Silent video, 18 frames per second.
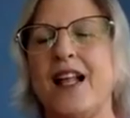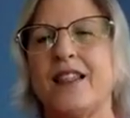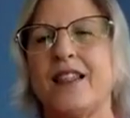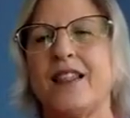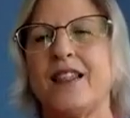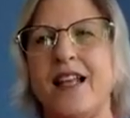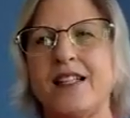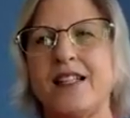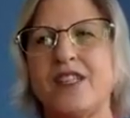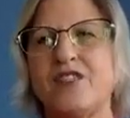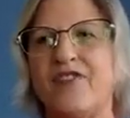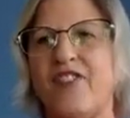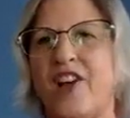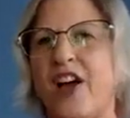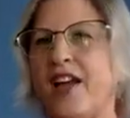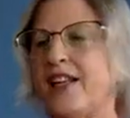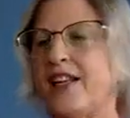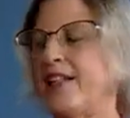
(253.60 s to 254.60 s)
Let's
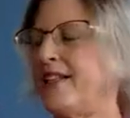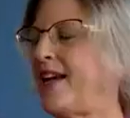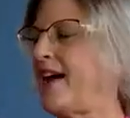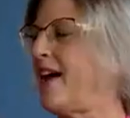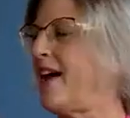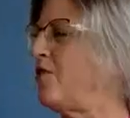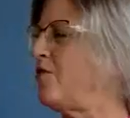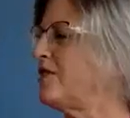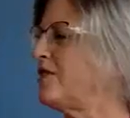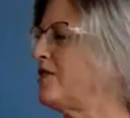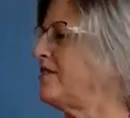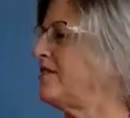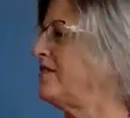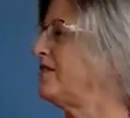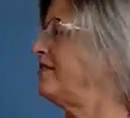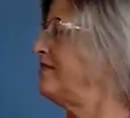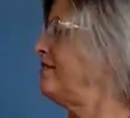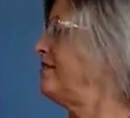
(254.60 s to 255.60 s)
find out.
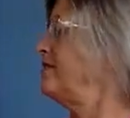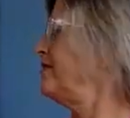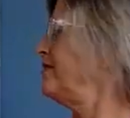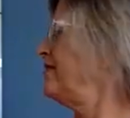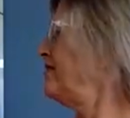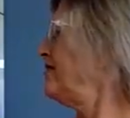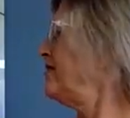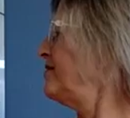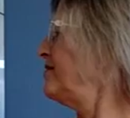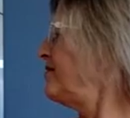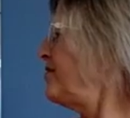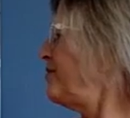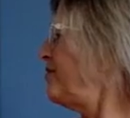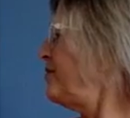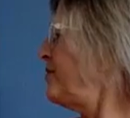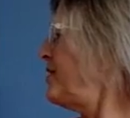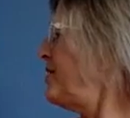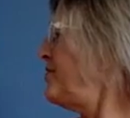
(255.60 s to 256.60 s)

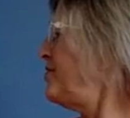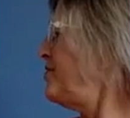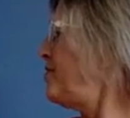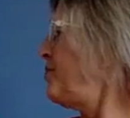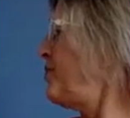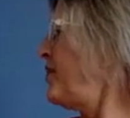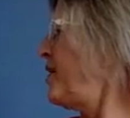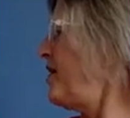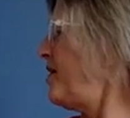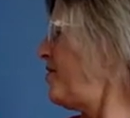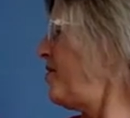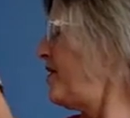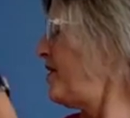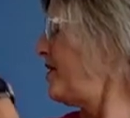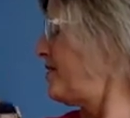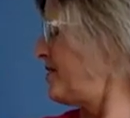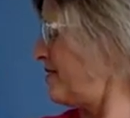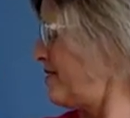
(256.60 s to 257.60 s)
Meet the
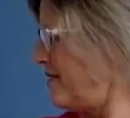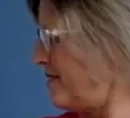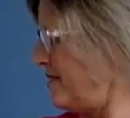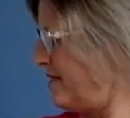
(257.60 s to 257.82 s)
Parents.